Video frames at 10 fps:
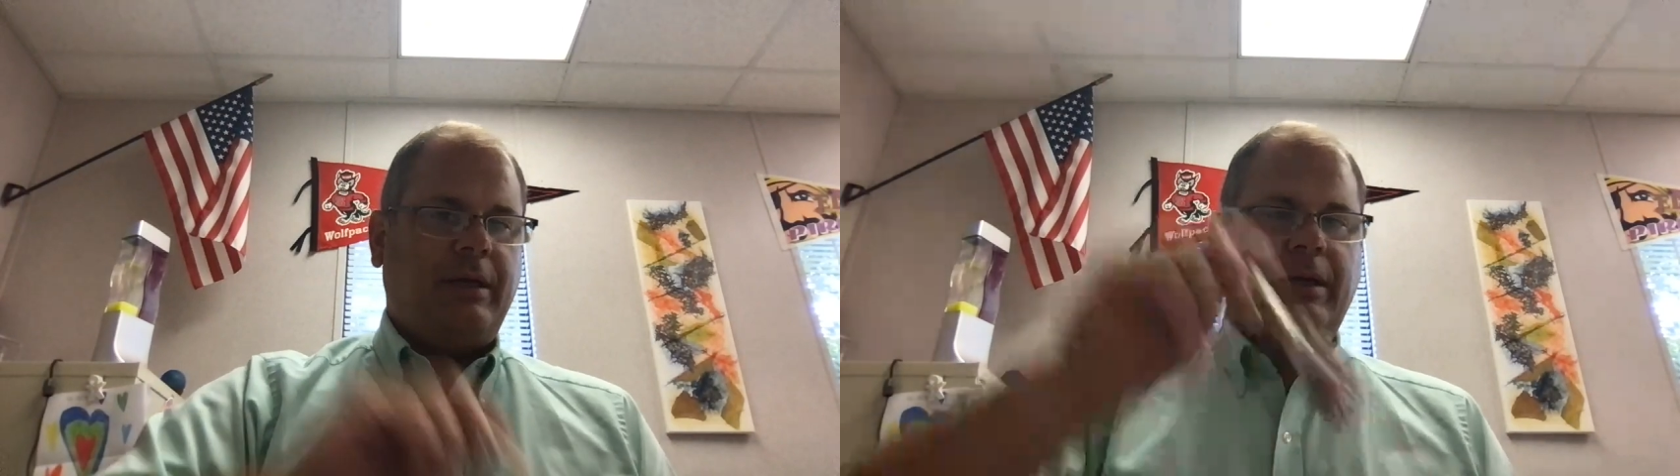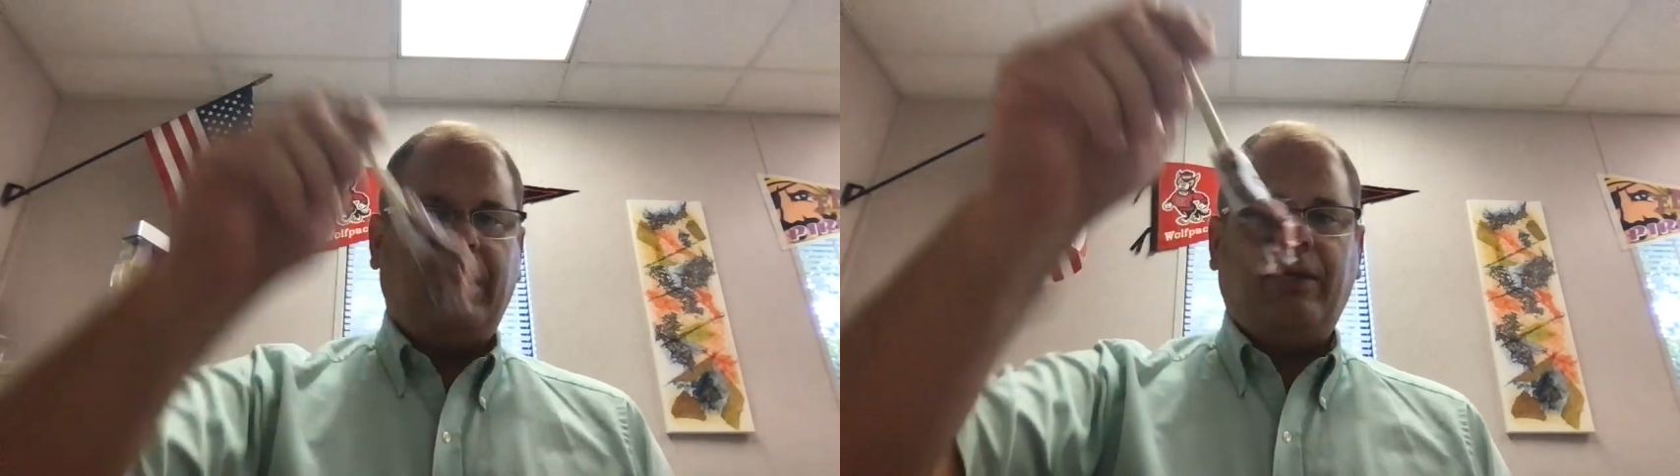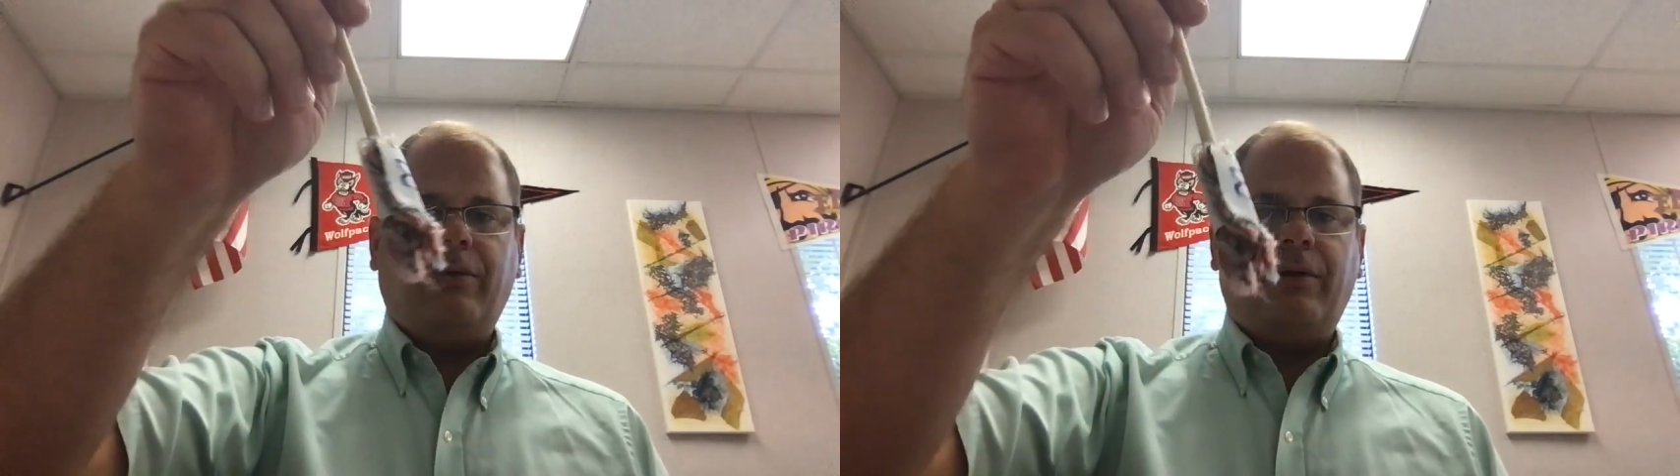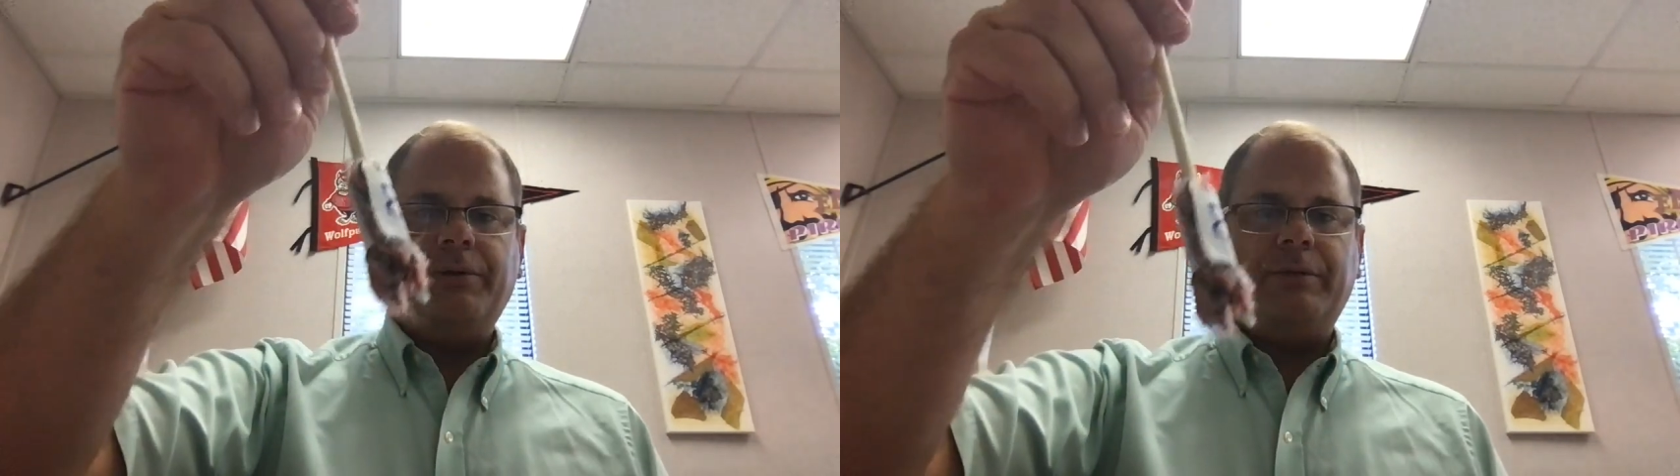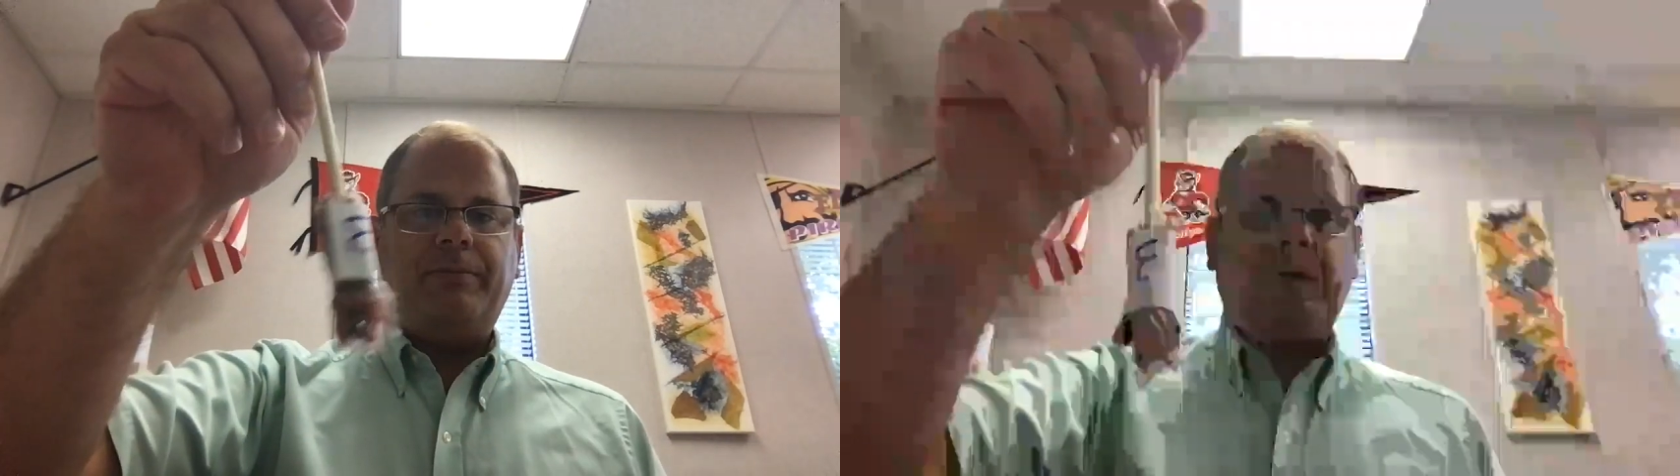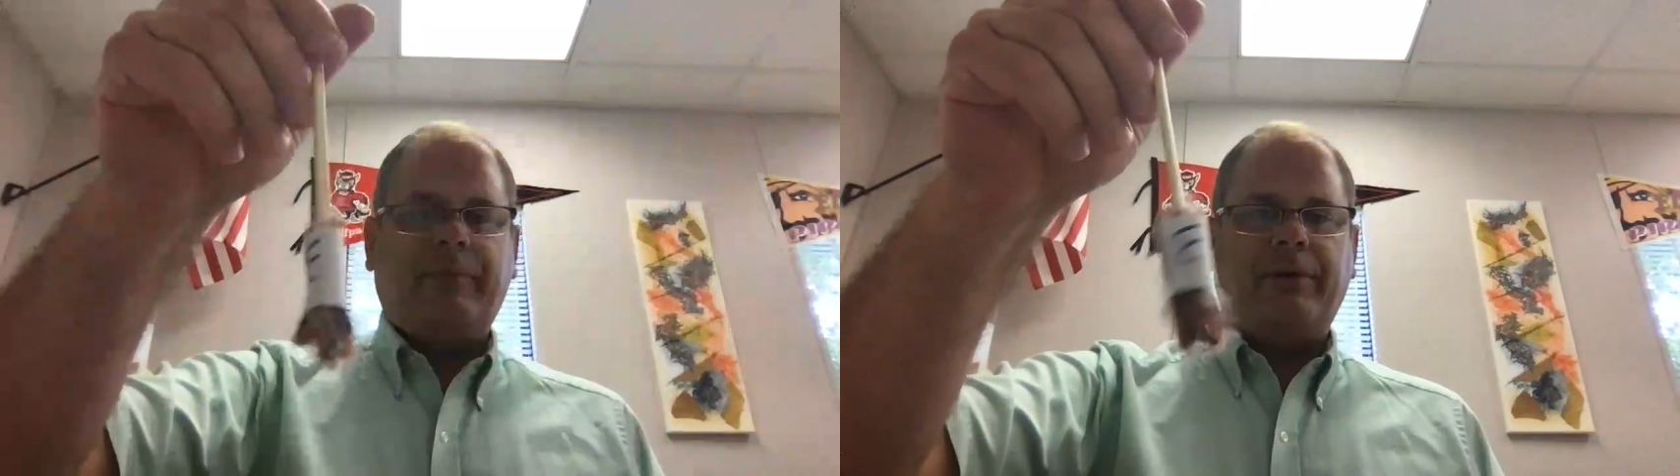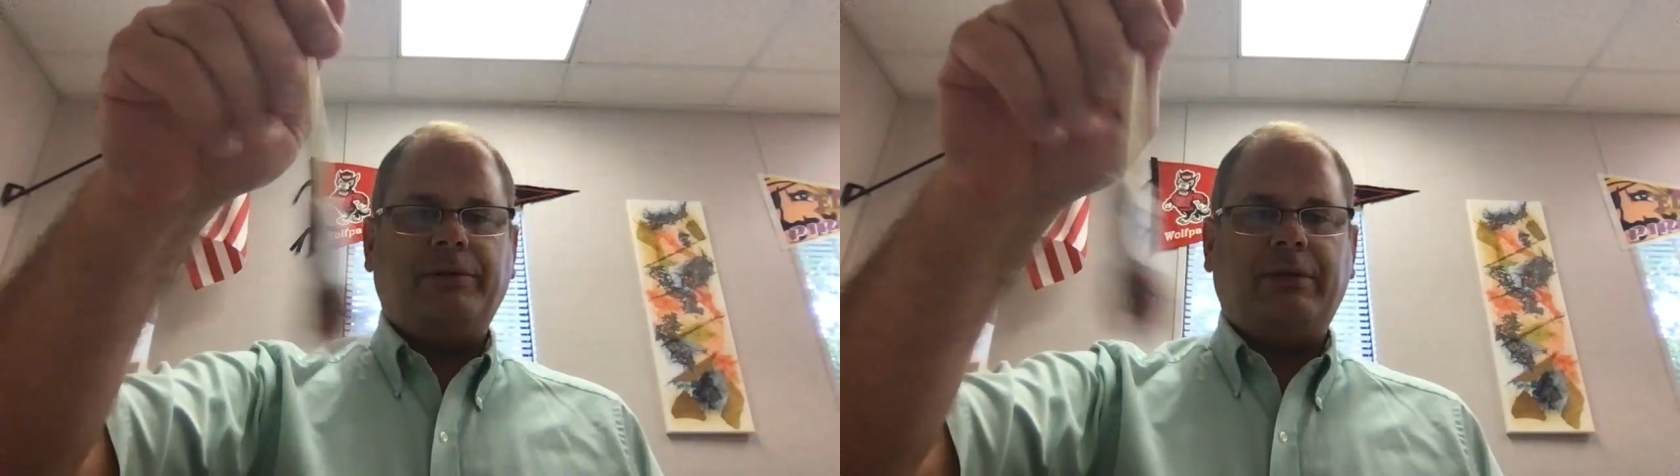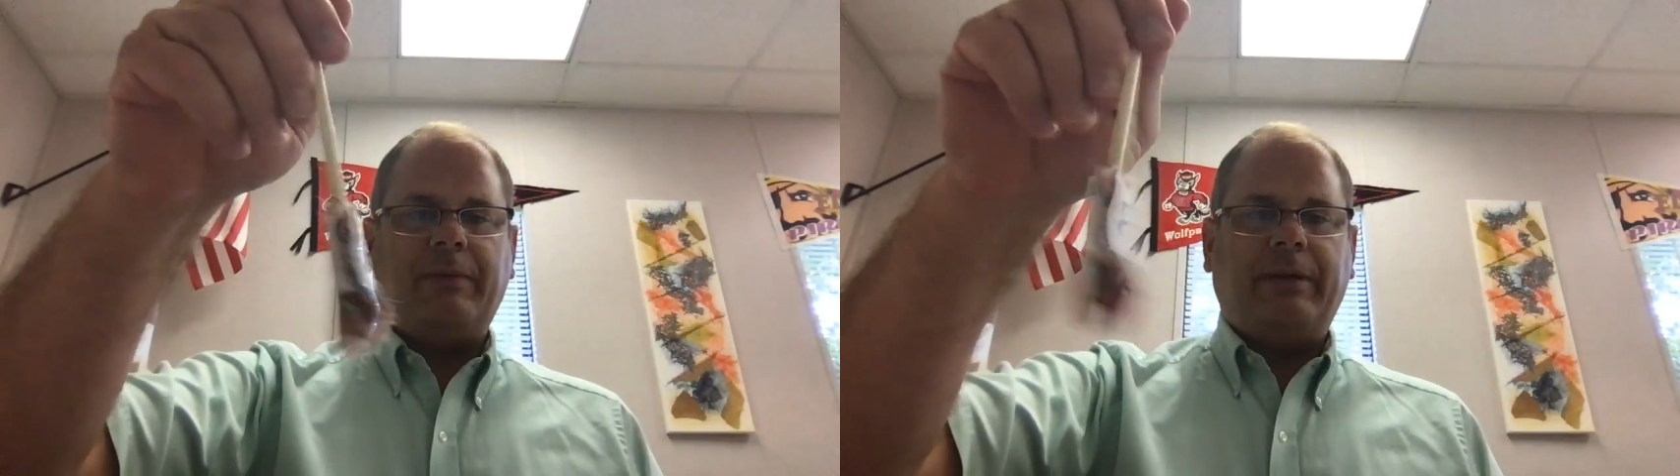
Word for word: Here are some paintbrushes that